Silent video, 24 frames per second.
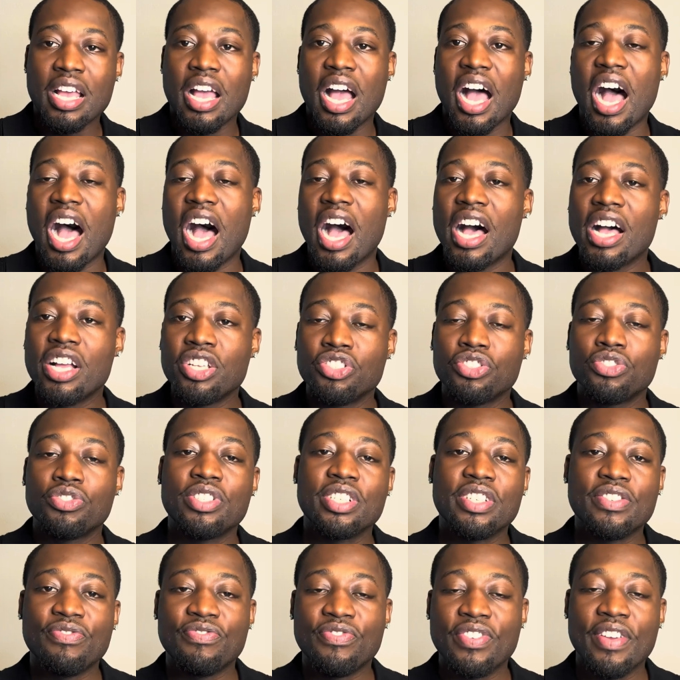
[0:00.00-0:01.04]

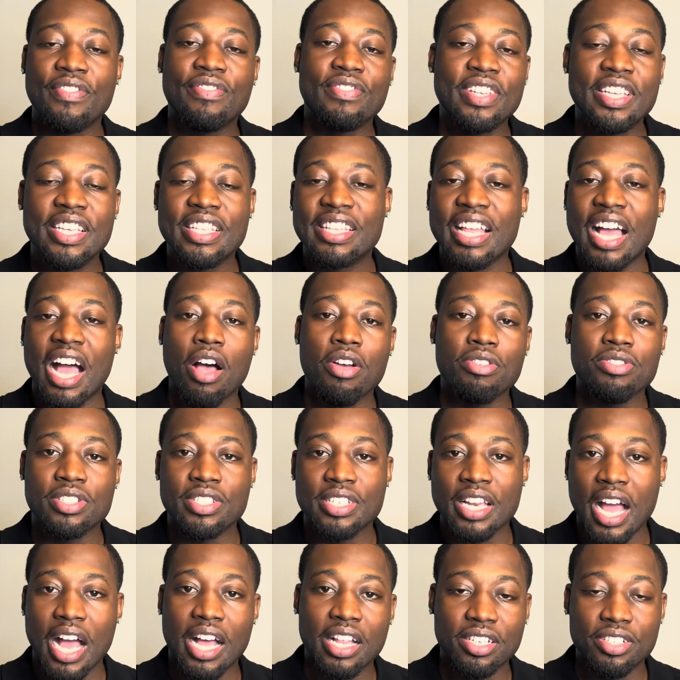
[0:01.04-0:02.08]

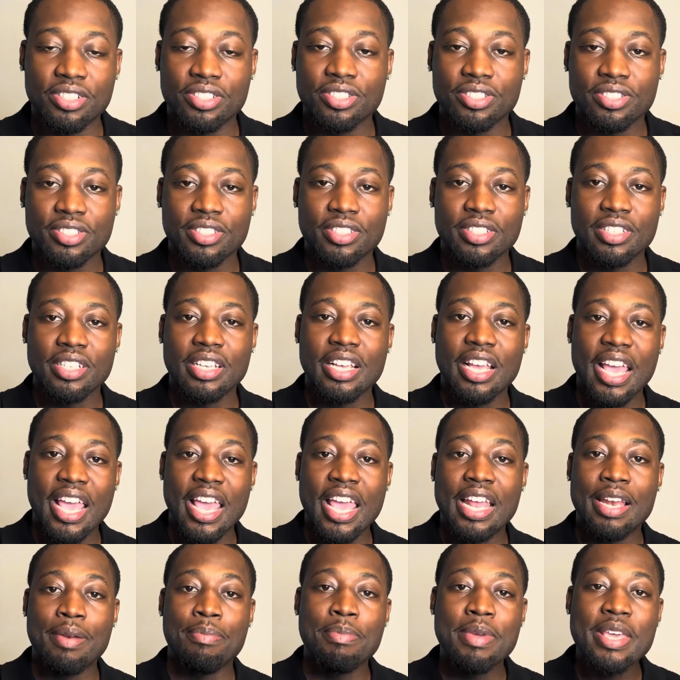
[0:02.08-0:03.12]
$150,000.
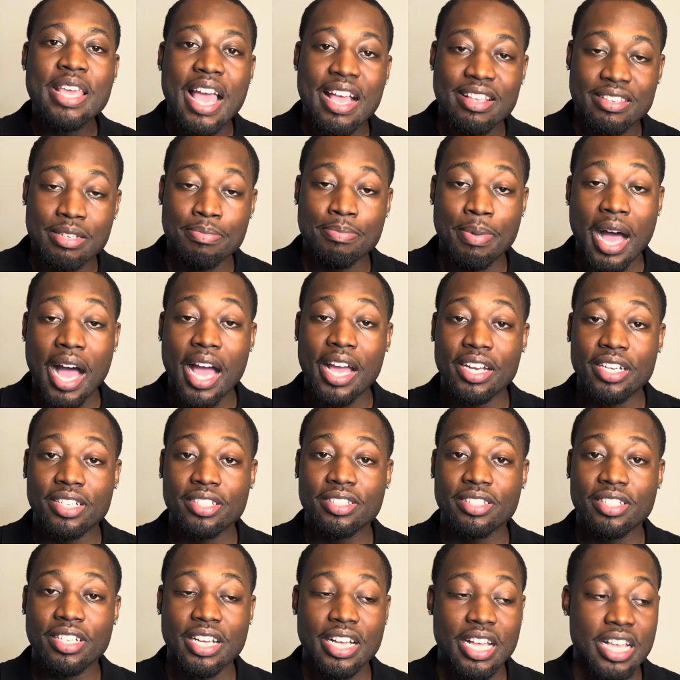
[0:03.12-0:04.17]
And me as a buyer,
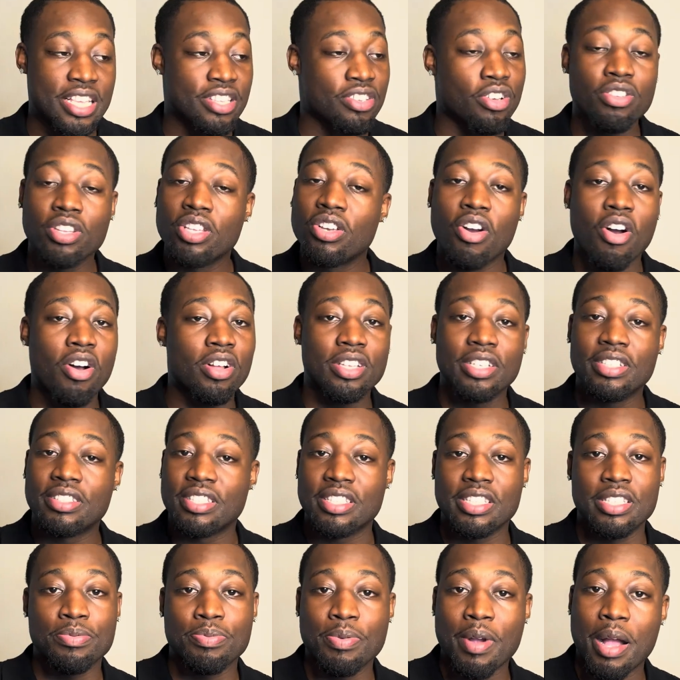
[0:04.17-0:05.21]
it's only all into
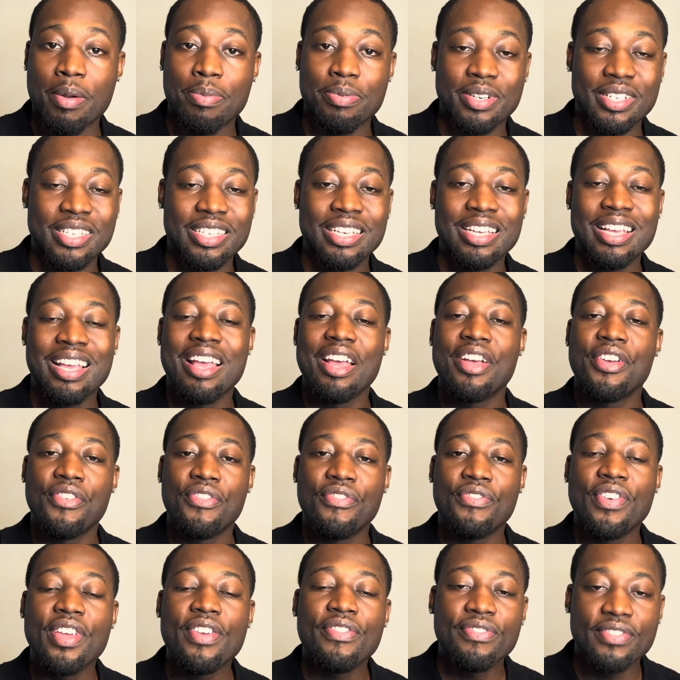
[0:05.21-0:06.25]
this property
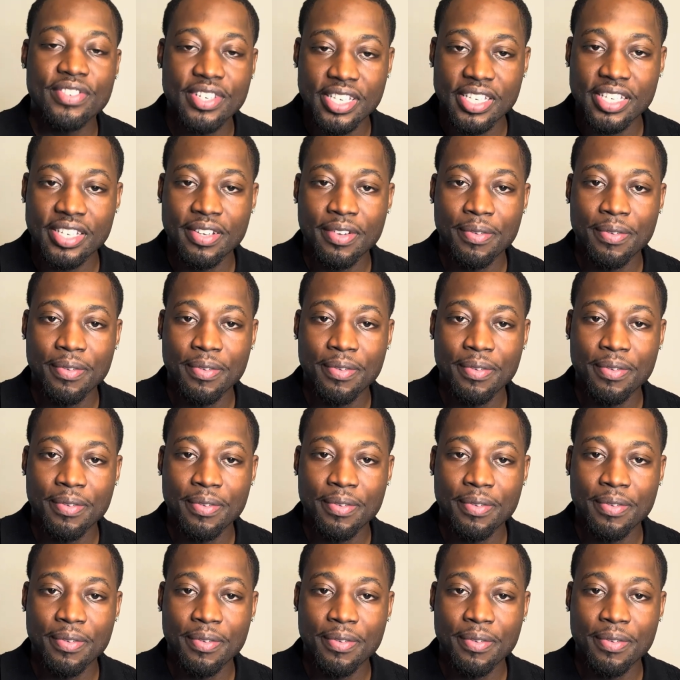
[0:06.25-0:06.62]
$50,000.